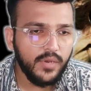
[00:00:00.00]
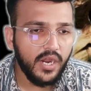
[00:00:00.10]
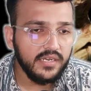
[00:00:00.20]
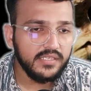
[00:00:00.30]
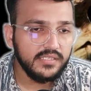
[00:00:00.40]

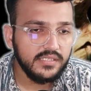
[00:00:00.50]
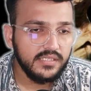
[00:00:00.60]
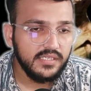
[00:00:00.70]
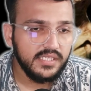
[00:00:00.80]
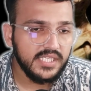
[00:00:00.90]
Mars?
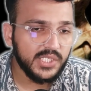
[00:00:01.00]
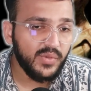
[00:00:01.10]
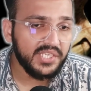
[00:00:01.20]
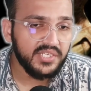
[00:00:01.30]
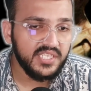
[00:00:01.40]
This
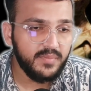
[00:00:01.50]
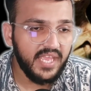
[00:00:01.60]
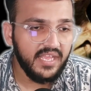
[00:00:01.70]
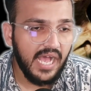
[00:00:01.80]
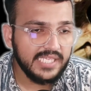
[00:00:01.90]
question is
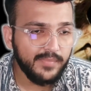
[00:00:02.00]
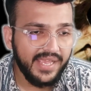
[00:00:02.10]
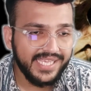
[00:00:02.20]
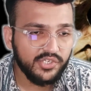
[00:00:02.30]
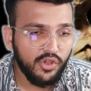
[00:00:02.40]
being asked
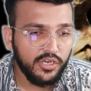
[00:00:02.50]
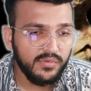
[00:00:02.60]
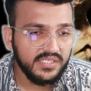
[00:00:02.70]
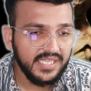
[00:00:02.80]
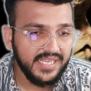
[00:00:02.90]
by
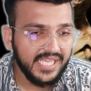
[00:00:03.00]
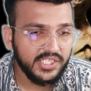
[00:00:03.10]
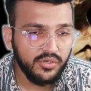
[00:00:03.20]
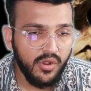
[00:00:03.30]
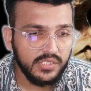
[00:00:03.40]
astronomers and
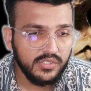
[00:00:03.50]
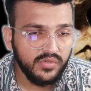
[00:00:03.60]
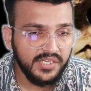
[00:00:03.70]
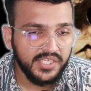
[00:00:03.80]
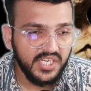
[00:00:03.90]
astronauts who
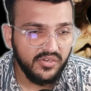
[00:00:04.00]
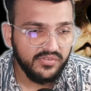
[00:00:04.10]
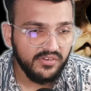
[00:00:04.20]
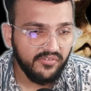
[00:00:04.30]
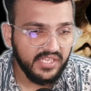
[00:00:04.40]
continue
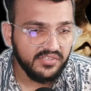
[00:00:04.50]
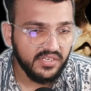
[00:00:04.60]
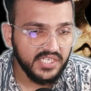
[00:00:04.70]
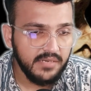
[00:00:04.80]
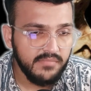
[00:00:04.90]
their
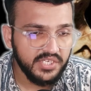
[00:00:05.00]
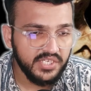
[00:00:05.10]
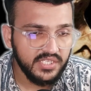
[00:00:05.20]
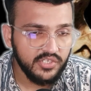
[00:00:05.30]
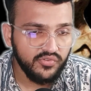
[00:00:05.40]
research and
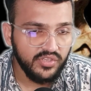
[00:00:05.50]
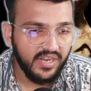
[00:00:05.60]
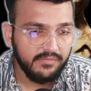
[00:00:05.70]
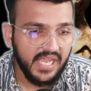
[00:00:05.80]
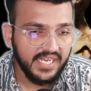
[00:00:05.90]
missions to the
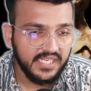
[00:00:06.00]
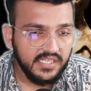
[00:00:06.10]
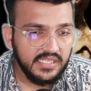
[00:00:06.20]
Red Planet.